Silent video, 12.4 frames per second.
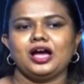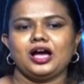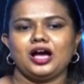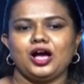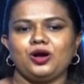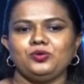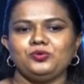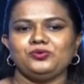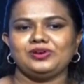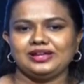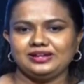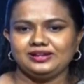how
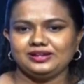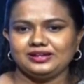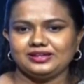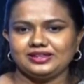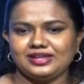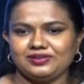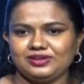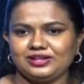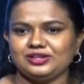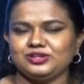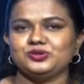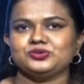well they
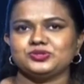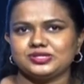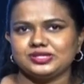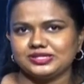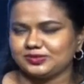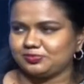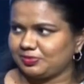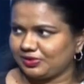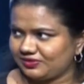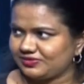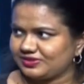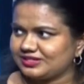will use these
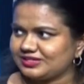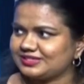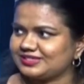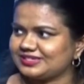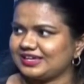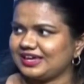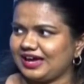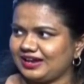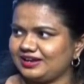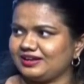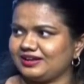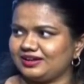powers
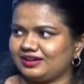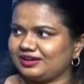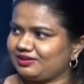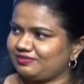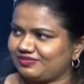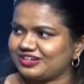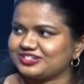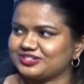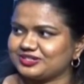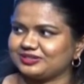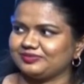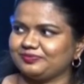and
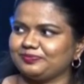function.